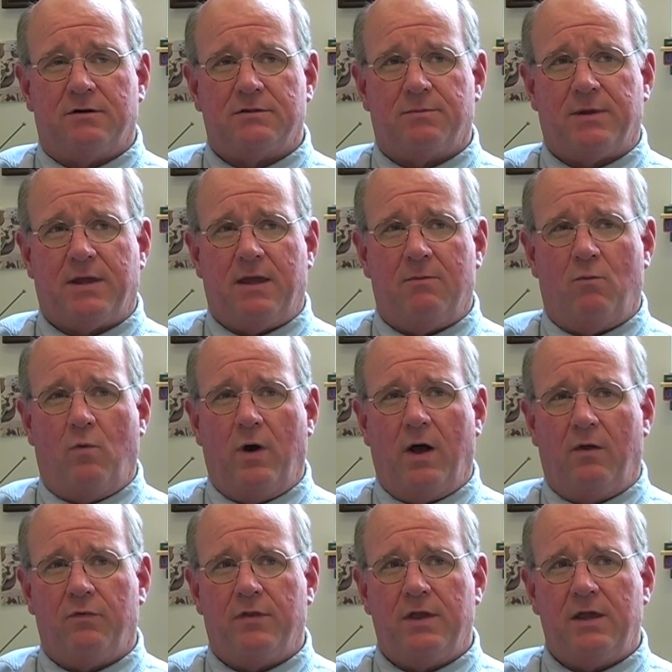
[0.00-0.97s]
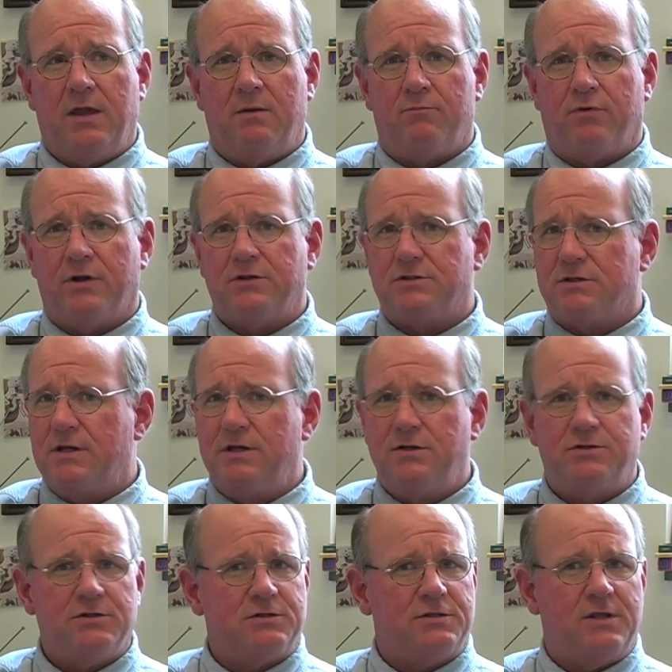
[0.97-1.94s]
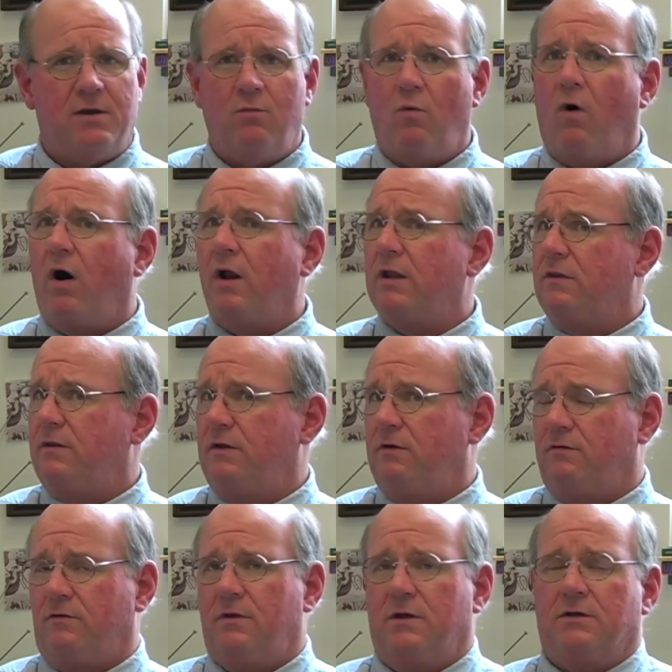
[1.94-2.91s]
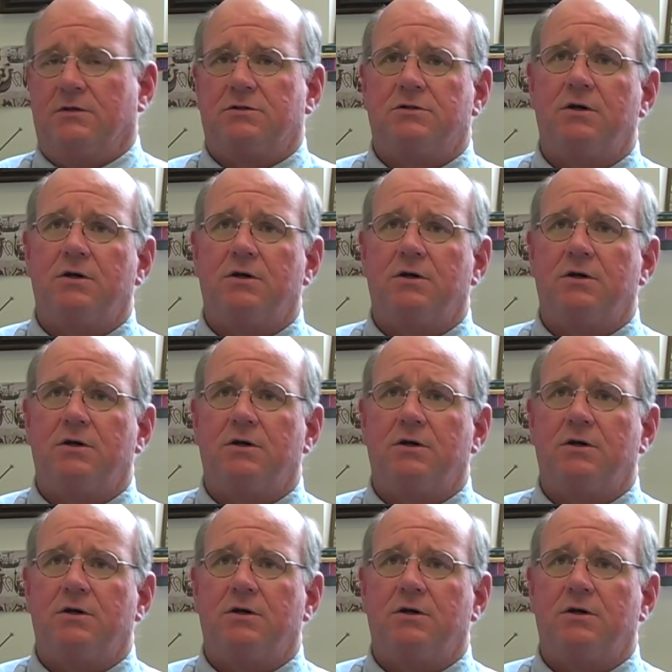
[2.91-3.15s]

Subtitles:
as they became wealthy and prestigious, they wanted these things.